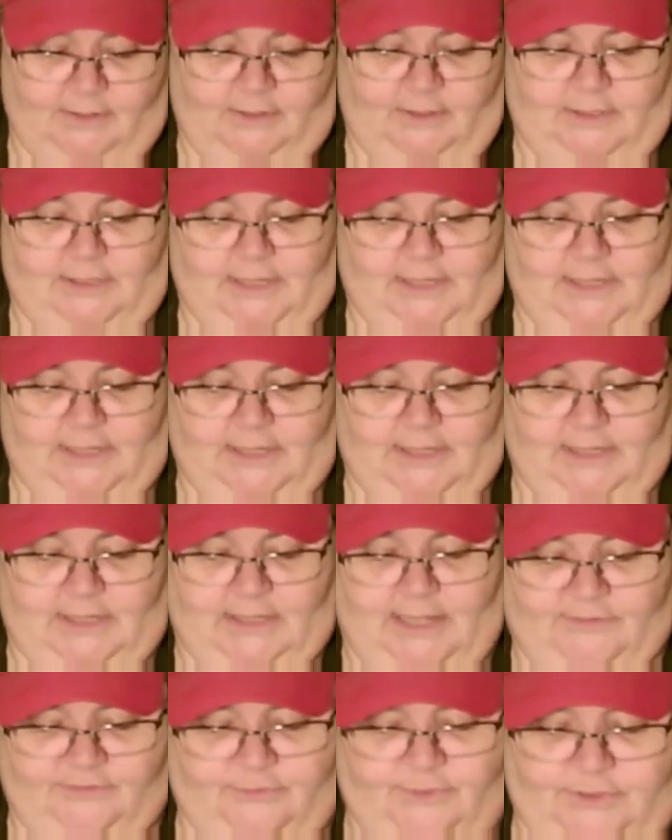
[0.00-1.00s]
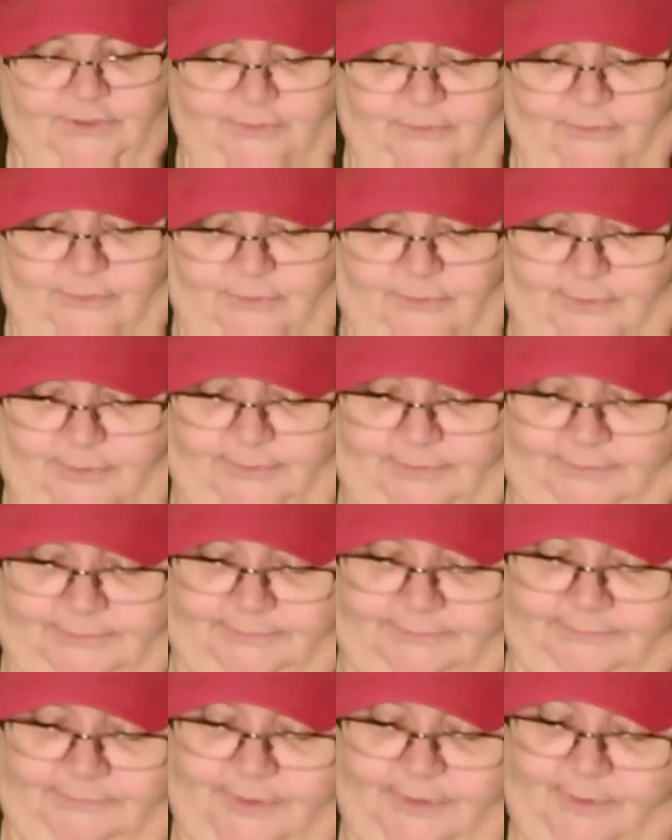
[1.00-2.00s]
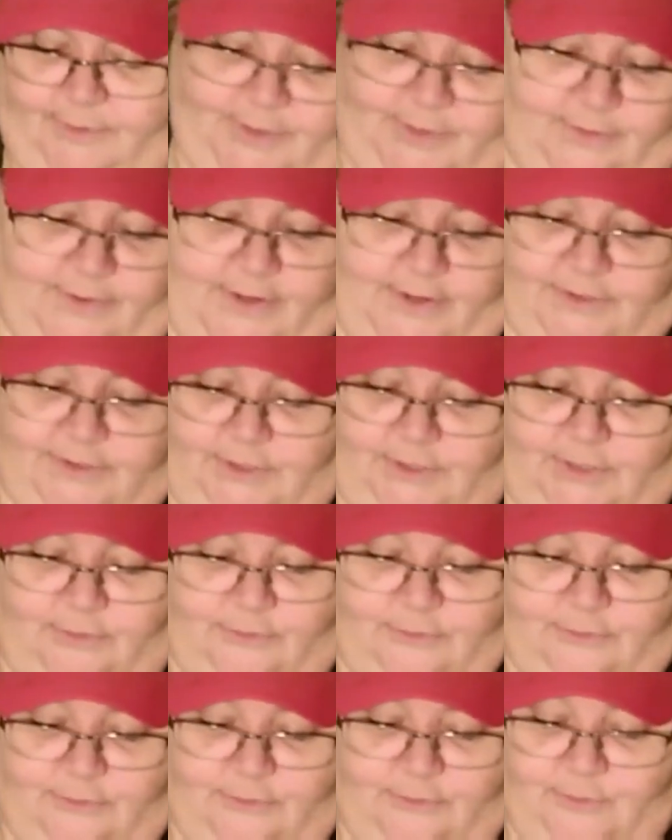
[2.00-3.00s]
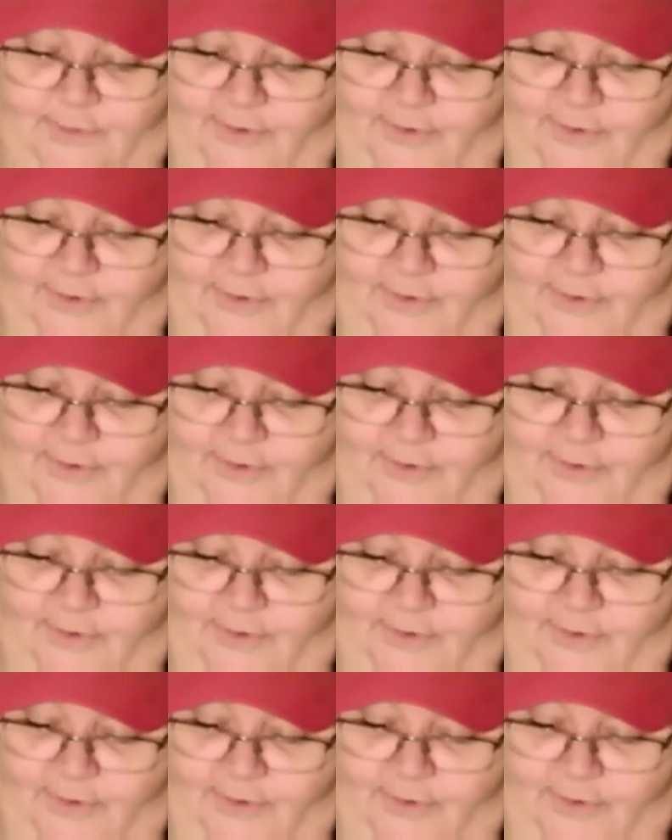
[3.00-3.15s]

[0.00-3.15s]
class treats or for anybody who actually goes to an